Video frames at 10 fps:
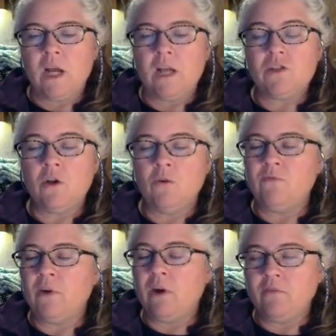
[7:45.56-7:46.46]
And so
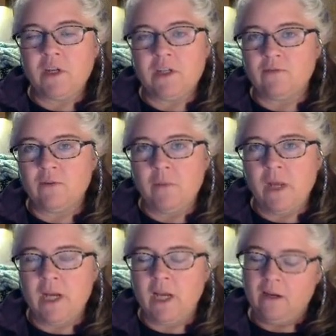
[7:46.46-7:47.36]
very, very different
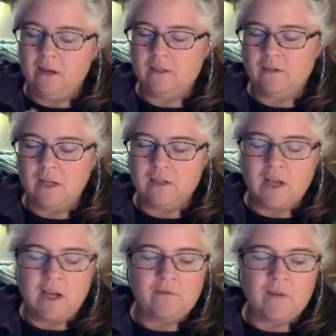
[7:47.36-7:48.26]
meaning. It's
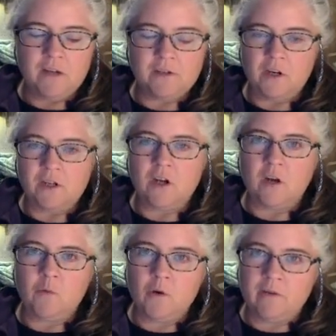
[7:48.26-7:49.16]
kind of nails on a
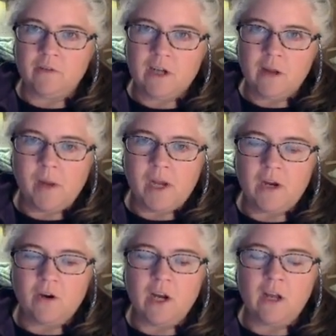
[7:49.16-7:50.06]
chalkboard every time I
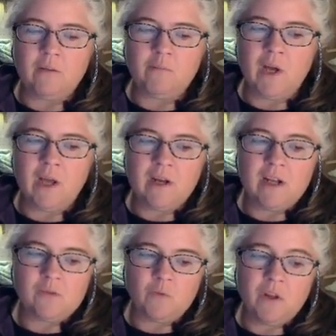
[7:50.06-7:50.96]
hear it, but
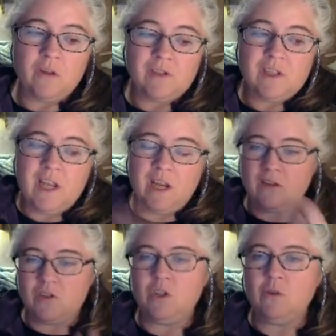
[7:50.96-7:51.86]
it's one of those
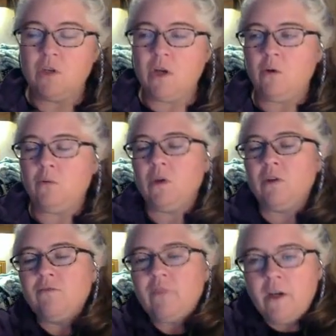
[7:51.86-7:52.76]
things, you know, you
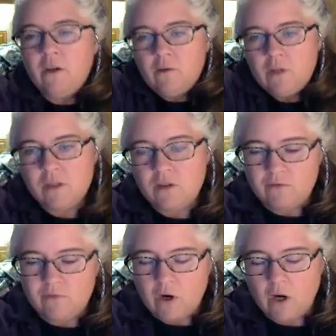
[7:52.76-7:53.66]
can fight it only so
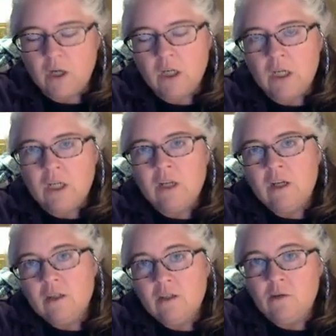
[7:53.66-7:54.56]
far.
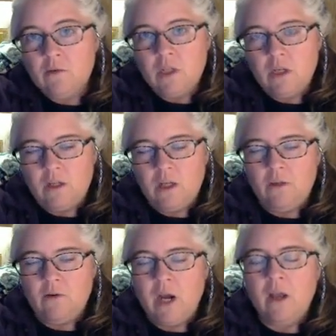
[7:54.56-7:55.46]
Literally, on the
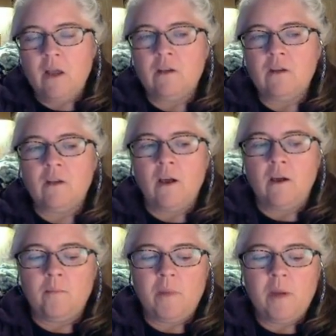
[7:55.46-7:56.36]
other hand,
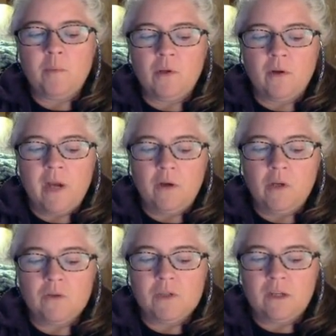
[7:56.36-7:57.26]
people are now
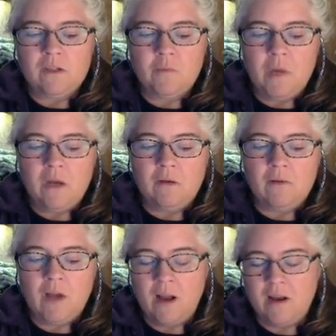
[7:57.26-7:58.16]
using to
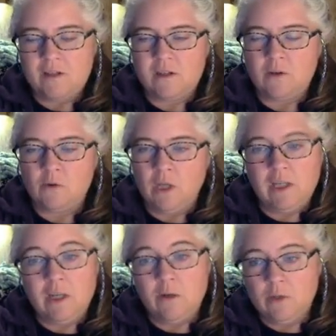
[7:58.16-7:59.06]
mean not necessarily
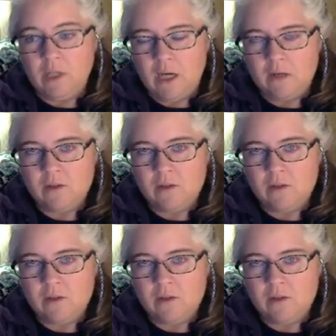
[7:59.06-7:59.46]
literally.